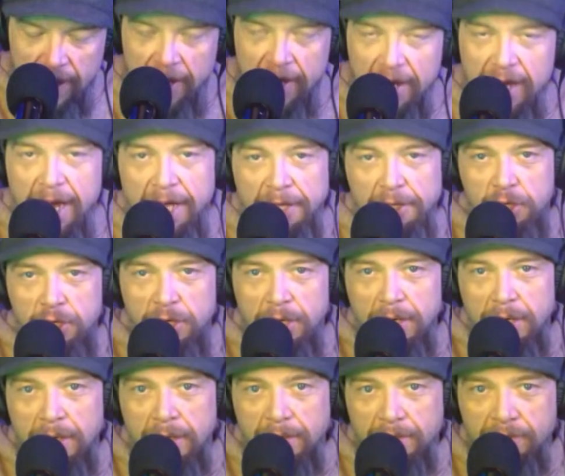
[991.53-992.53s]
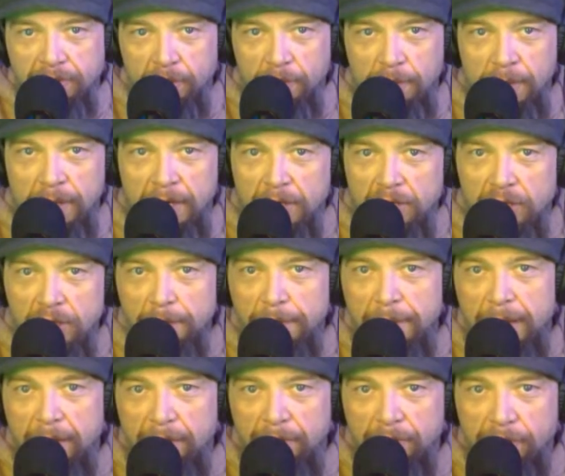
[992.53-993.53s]
a gotcha for me to
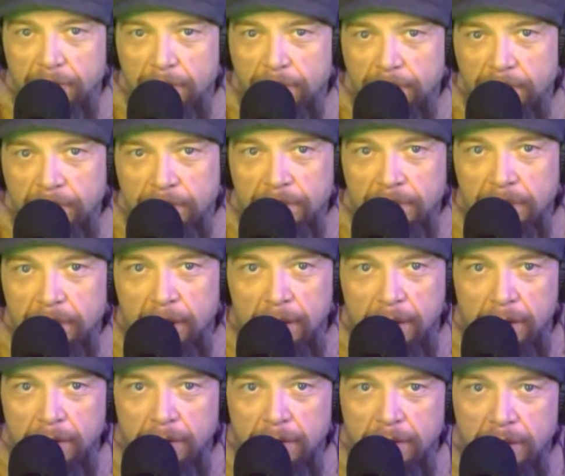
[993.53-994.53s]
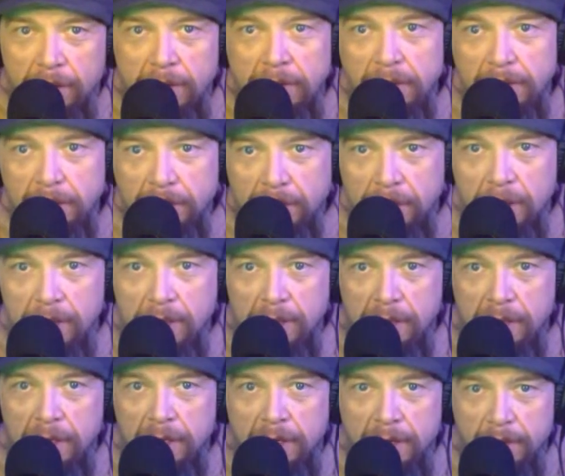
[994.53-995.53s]
jump out from under the
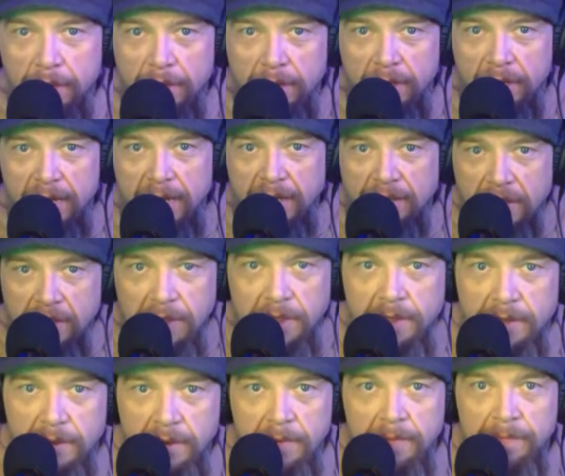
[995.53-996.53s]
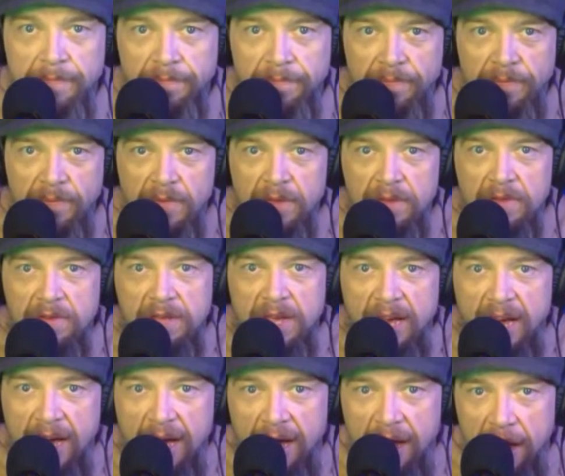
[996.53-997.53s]
desk and say,
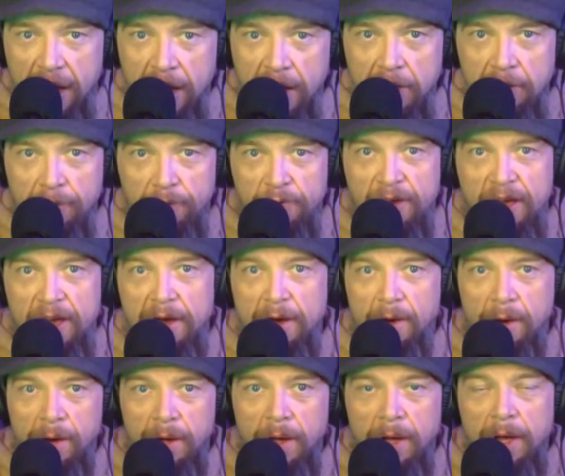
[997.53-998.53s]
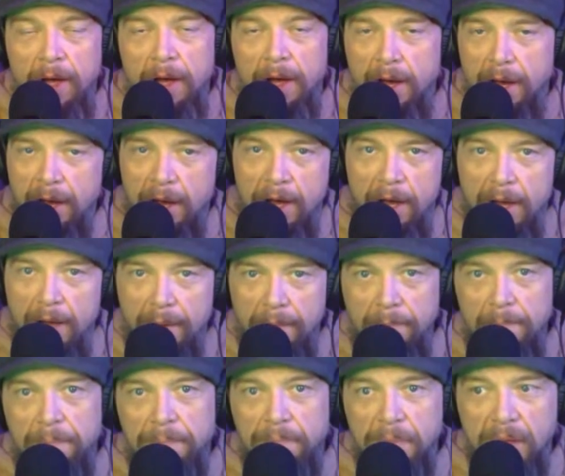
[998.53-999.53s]
"Ha ha, you fail."
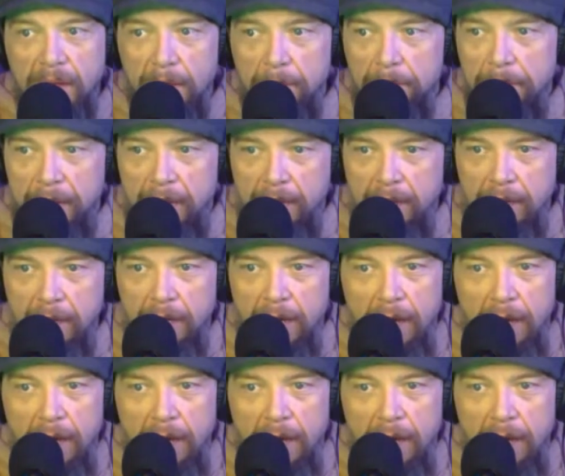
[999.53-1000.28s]
But